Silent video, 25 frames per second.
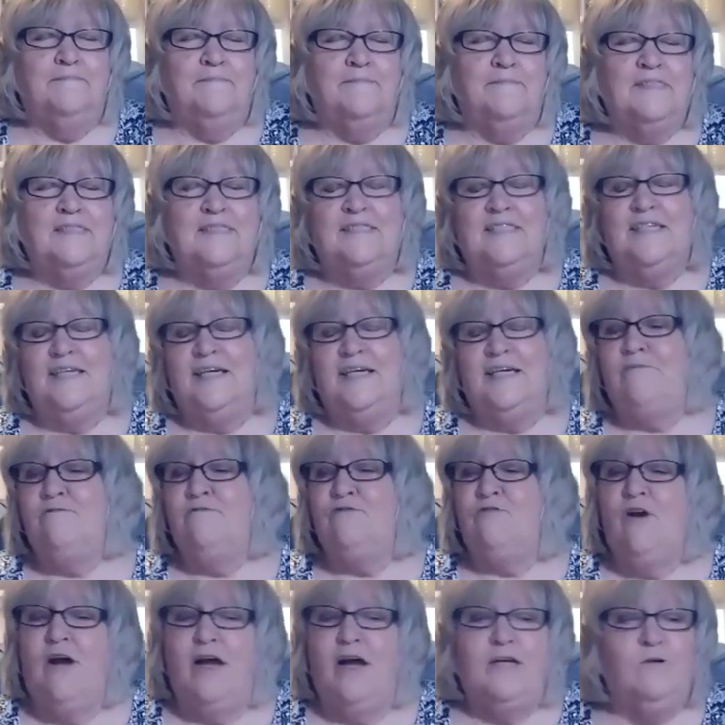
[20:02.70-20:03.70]
let's see, I've
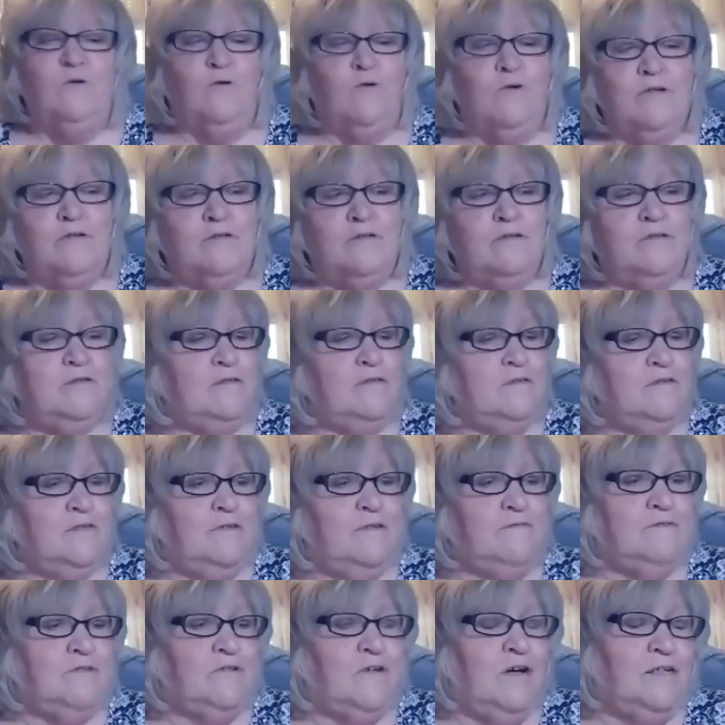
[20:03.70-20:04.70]
tried oils,
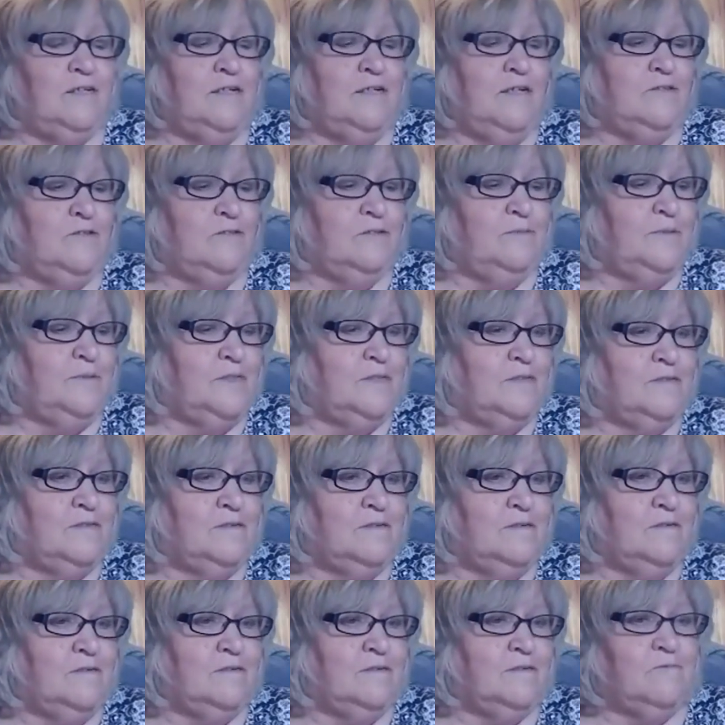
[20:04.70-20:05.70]
I've tried colored
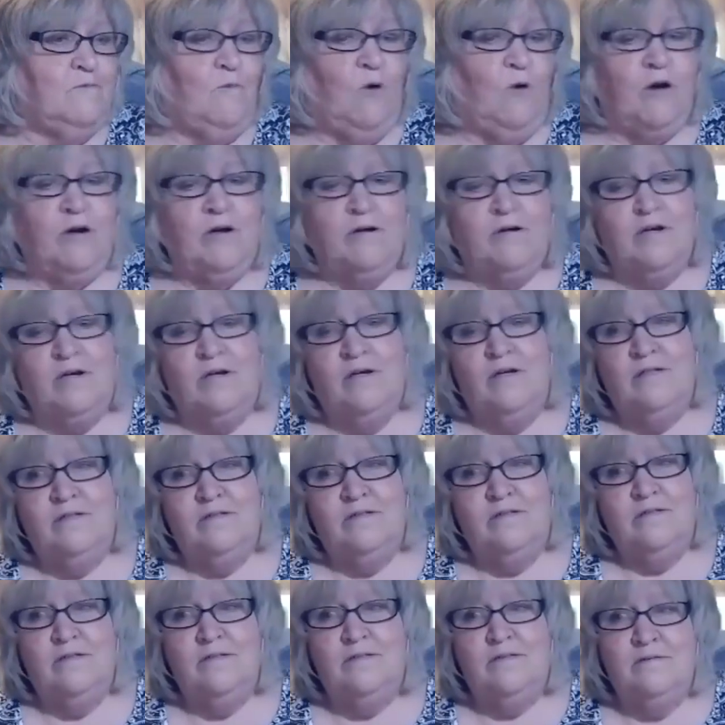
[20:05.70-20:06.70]
pencils,
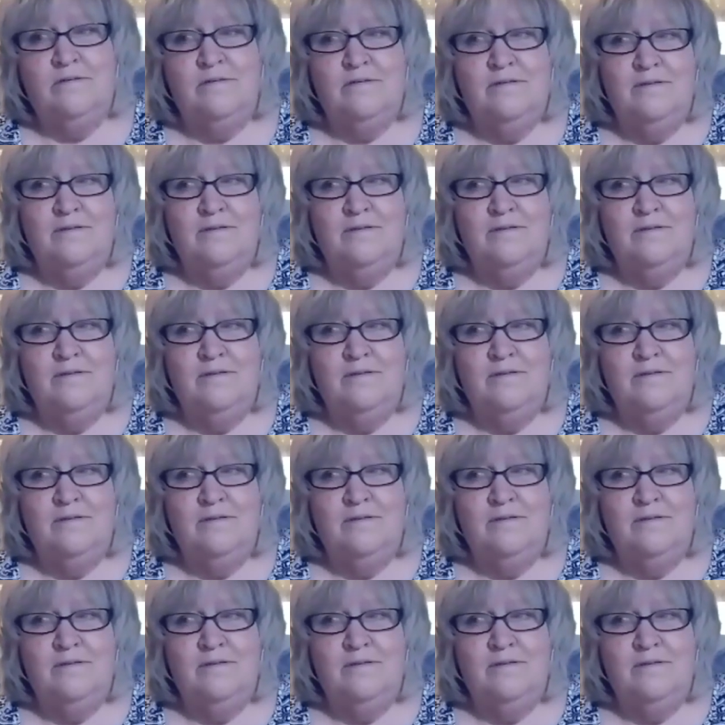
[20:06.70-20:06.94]
watercolor.